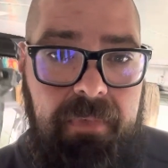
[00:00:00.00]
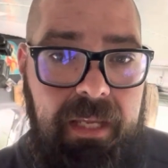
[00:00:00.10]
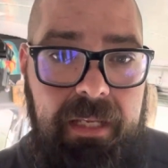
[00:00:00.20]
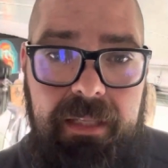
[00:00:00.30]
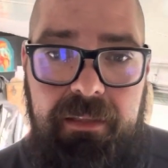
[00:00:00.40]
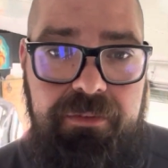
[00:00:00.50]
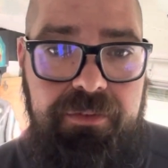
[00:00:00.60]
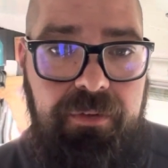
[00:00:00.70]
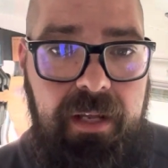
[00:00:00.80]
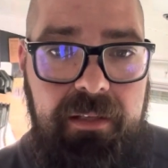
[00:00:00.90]
Anything
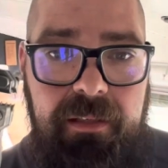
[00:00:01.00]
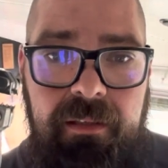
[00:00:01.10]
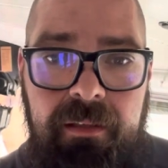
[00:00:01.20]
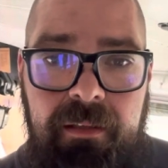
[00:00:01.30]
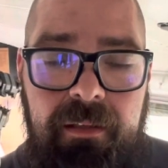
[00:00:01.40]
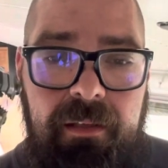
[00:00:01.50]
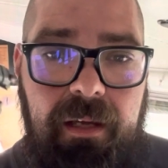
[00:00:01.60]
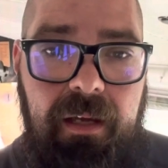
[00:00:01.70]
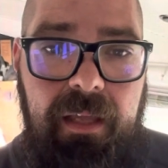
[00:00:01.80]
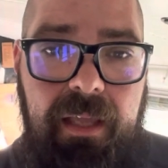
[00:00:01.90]
stranded,
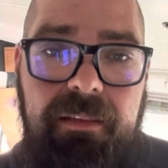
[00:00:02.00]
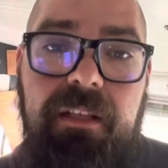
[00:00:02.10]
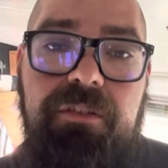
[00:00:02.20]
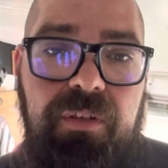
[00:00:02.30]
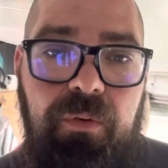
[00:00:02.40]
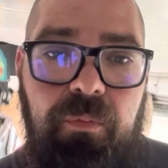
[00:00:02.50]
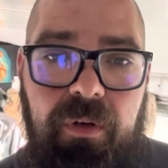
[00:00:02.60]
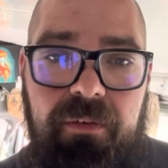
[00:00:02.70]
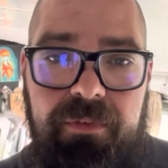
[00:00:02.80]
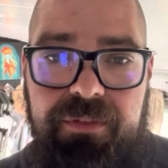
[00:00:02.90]
and they do
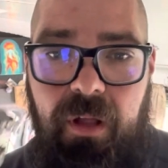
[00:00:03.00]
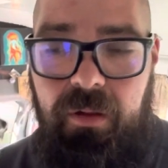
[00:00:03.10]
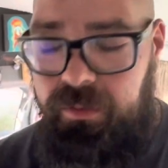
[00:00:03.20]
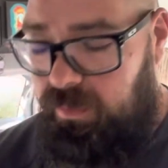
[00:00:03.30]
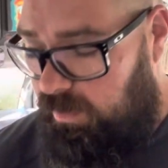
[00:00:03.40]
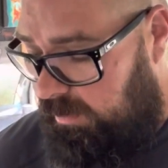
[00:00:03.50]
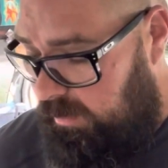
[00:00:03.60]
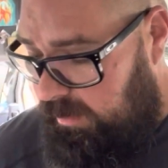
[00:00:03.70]
work for solid core.